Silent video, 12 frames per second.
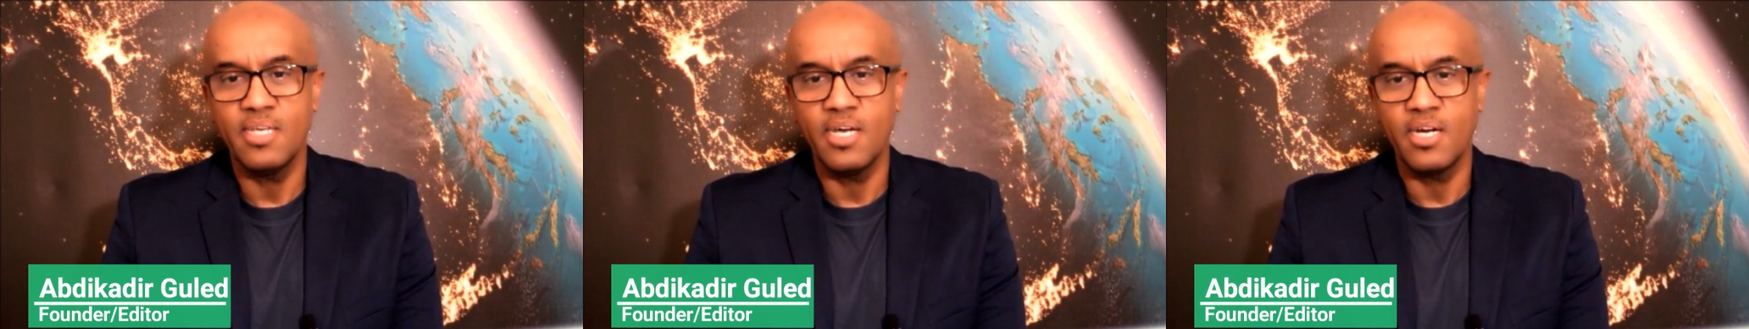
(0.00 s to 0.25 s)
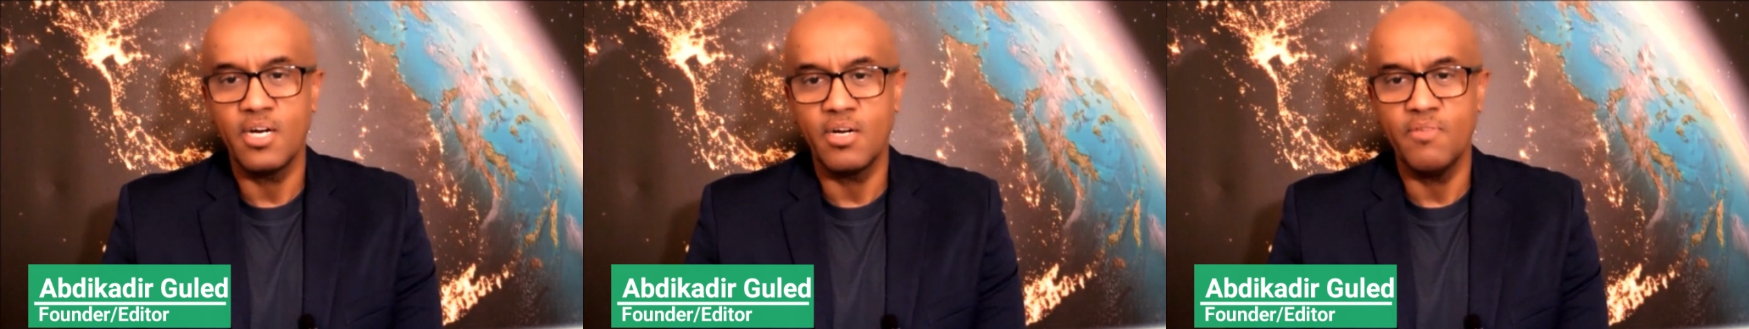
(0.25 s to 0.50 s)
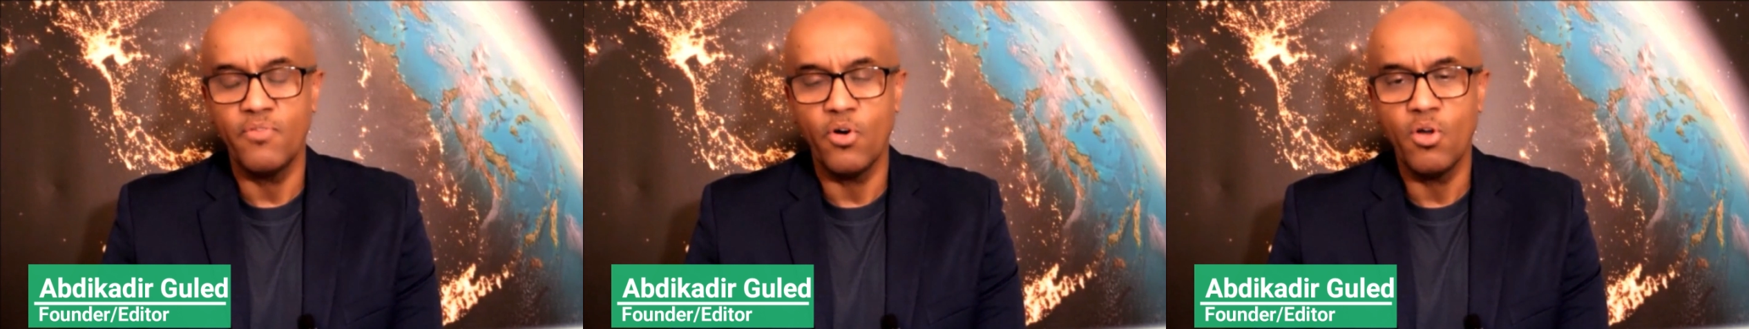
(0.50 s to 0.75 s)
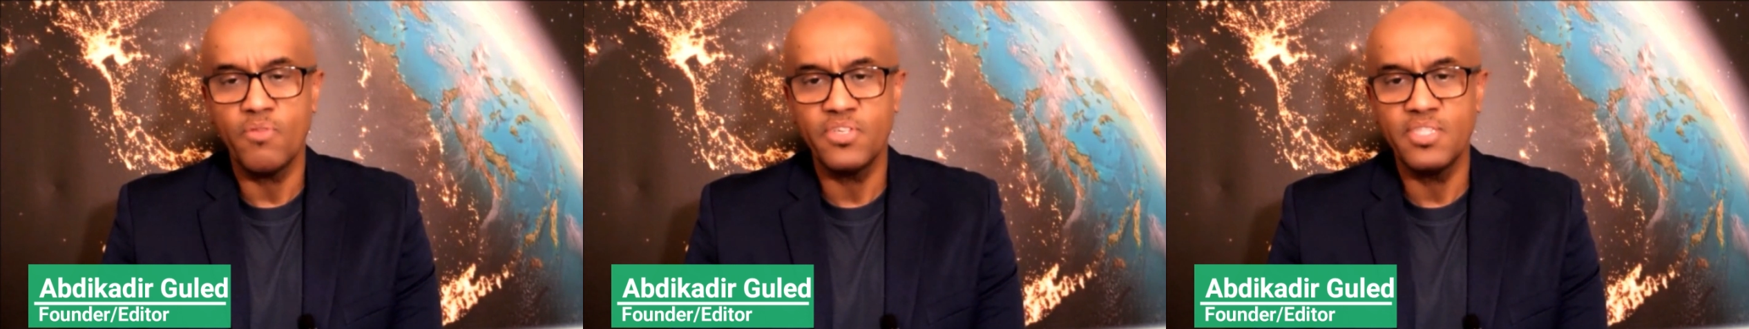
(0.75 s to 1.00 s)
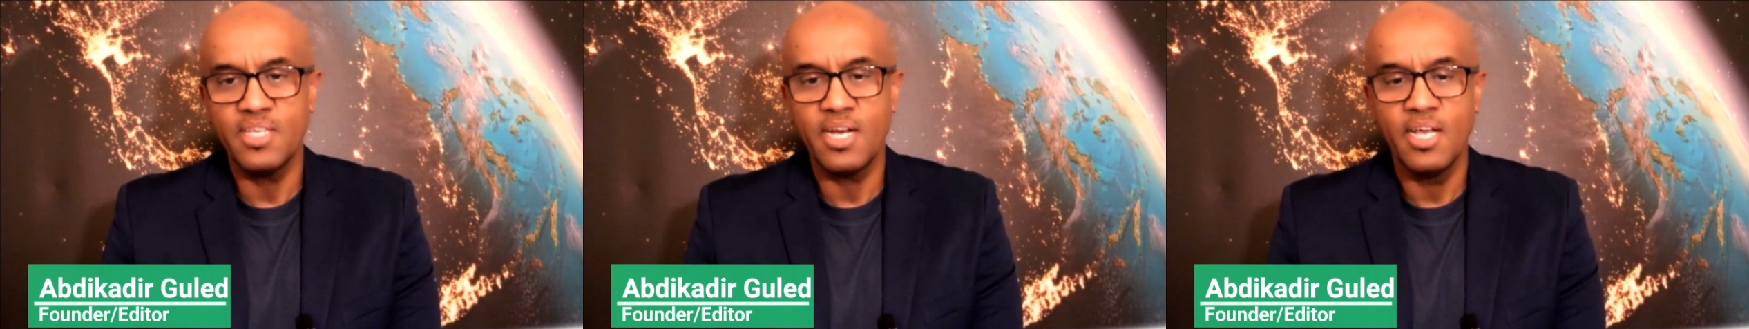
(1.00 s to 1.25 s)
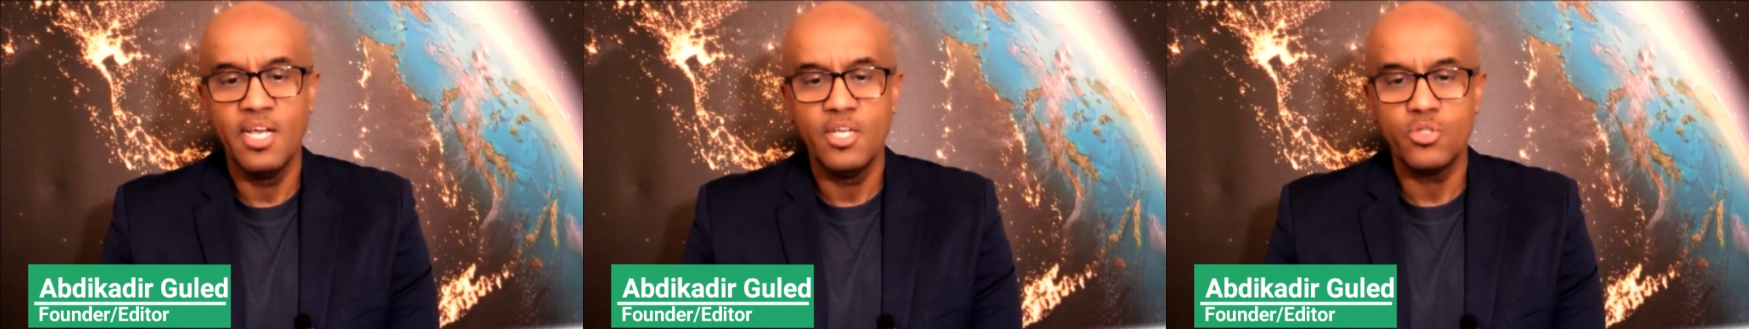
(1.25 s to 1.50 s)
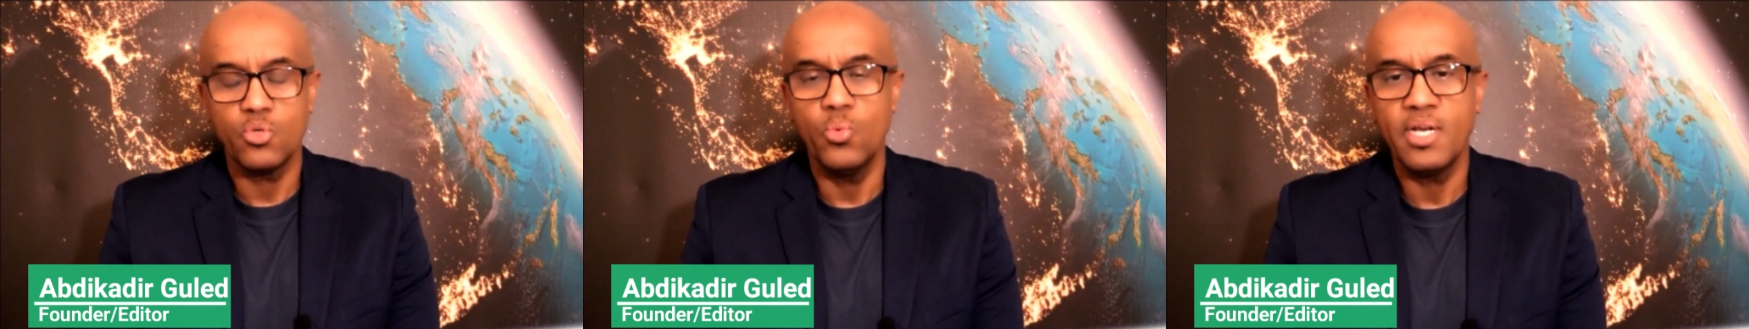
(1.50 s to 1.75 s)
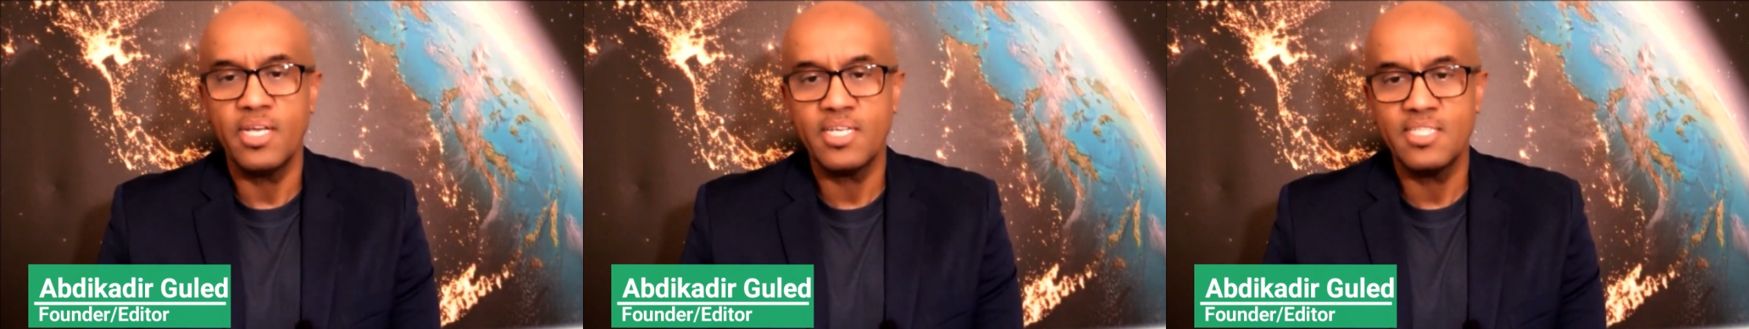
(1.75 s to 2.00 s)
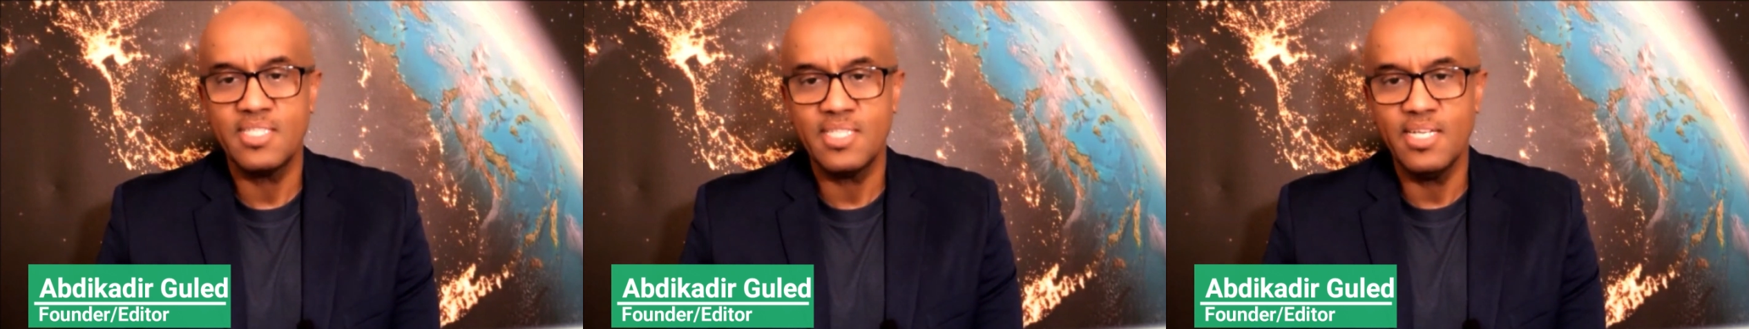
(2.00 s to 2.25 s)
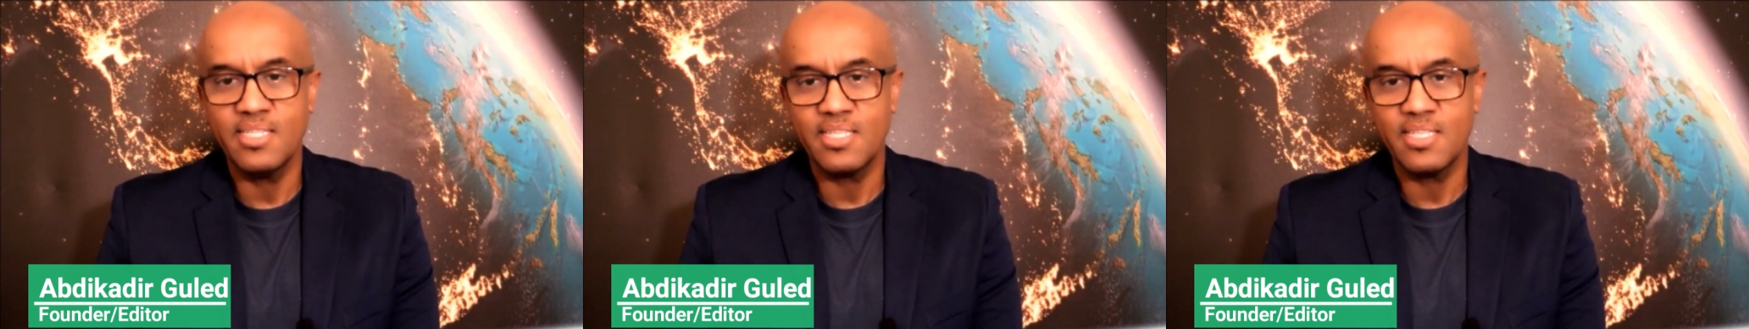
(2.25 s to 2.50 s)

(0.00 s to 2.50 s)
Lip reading: are involved in that. To what extent